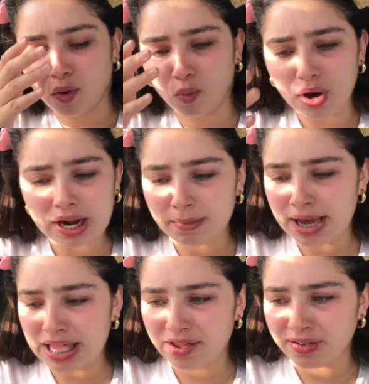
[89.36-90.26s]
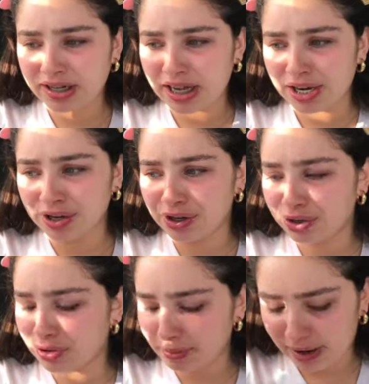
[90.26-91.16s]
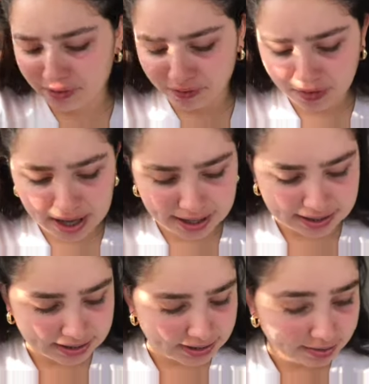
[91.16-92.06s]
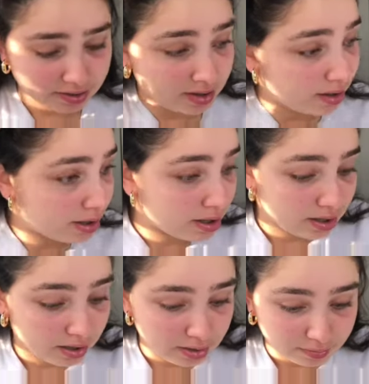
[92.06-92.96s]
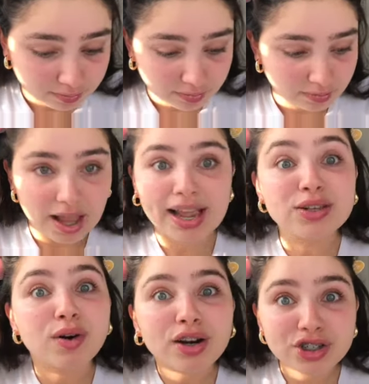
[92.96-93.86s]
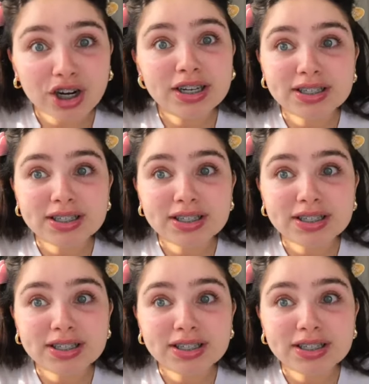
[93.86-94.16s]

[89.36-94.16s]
What am I even gonna do to my face? I guess we're on a journey